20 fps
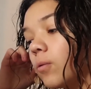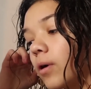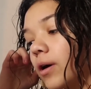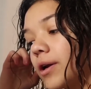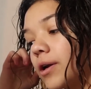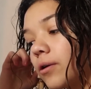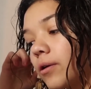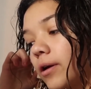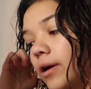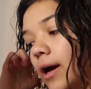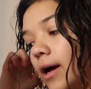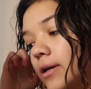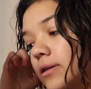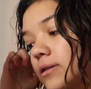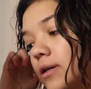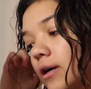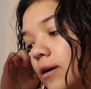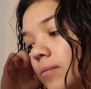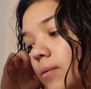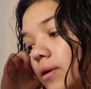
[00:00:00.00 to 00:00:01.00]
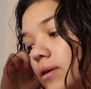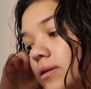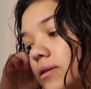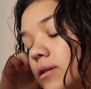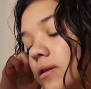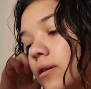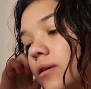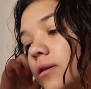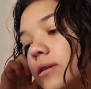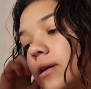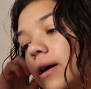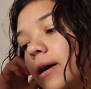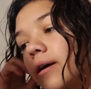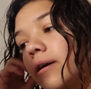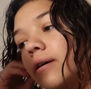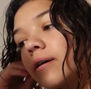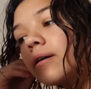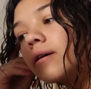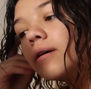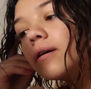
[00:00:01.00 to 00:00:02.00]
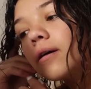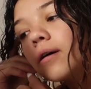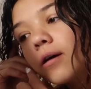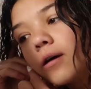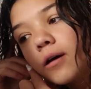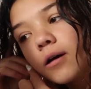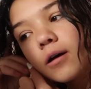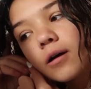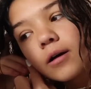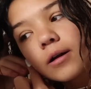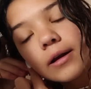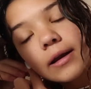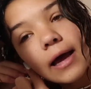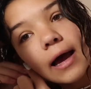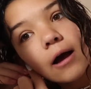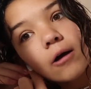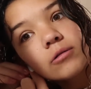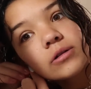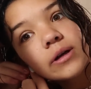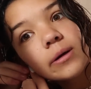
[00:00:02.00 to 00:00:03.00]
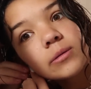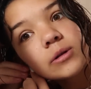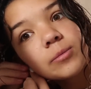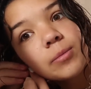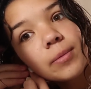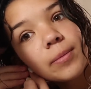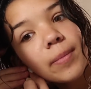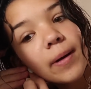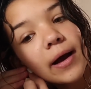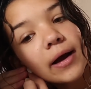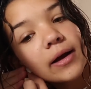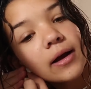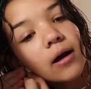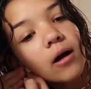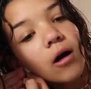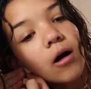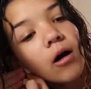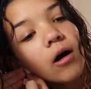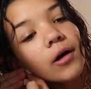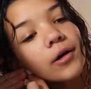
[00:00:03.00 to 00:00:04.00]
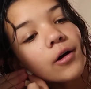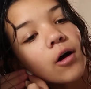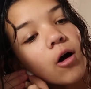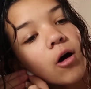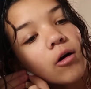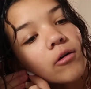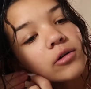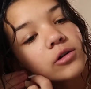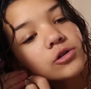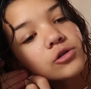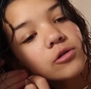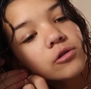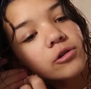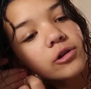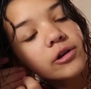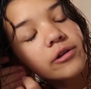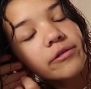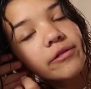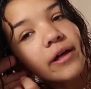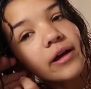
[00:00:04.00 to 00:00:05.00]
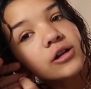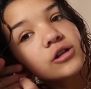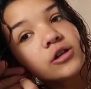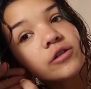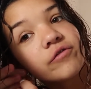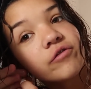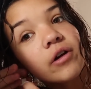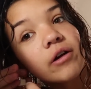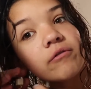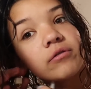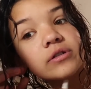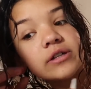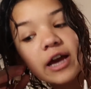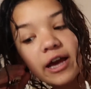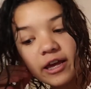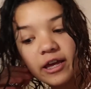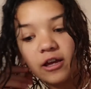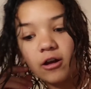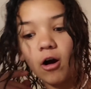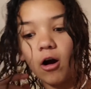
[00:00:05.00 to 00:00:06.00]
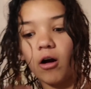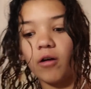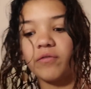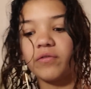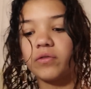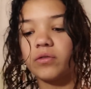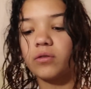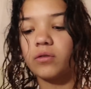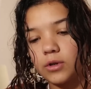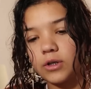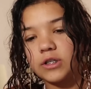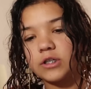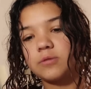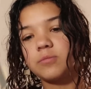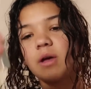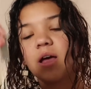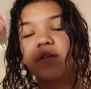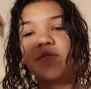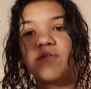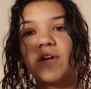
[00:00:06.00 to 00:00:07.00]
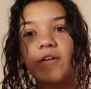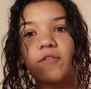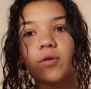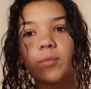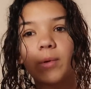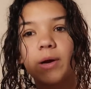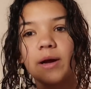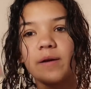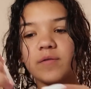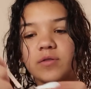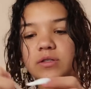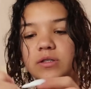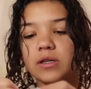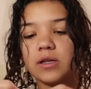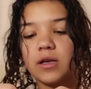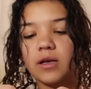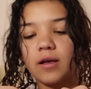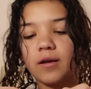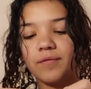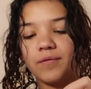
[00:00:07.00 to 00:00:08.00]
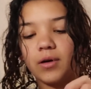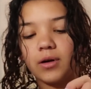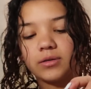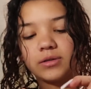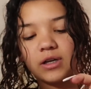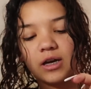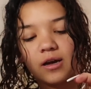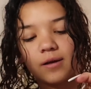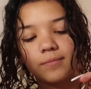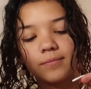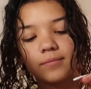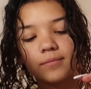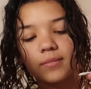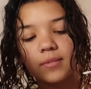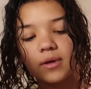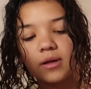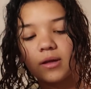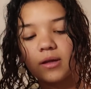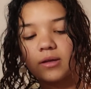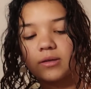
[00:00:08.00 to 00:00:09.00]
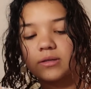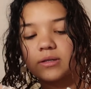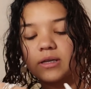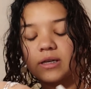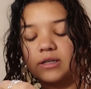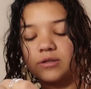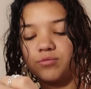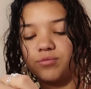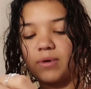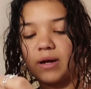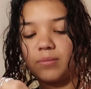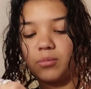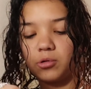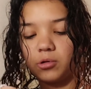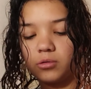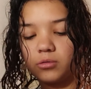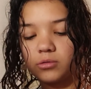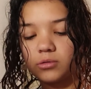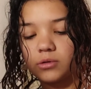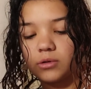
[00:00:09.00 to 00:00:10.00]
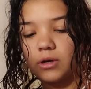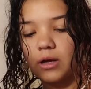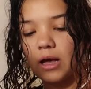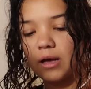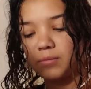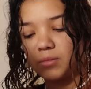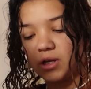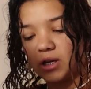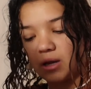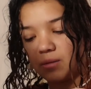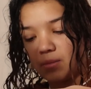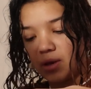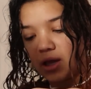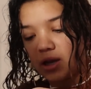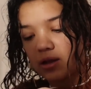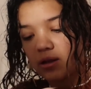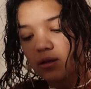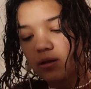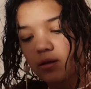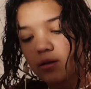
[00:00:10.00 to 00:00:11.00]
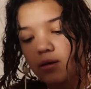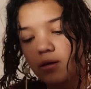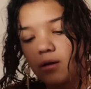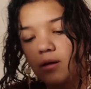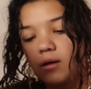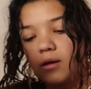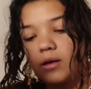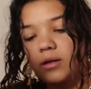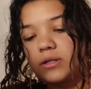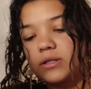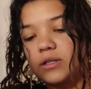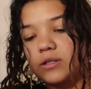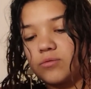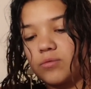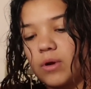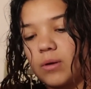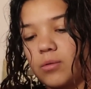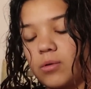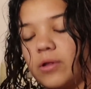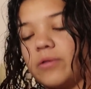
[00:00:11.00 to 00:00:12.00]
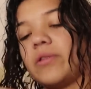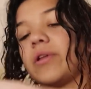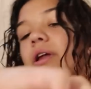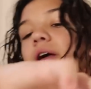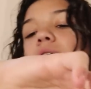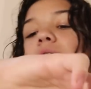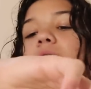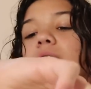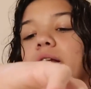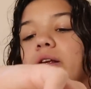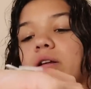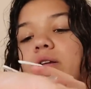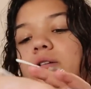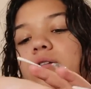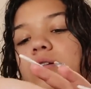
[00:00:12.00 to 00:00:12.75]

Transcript: Well, I don't look as tired, but I still look tired. Now time to put back on all the jewelry that took forever taking off. This is my favorite bracelet of all time. It says Rebel. I mean, I made it. It says Rebel, and then I added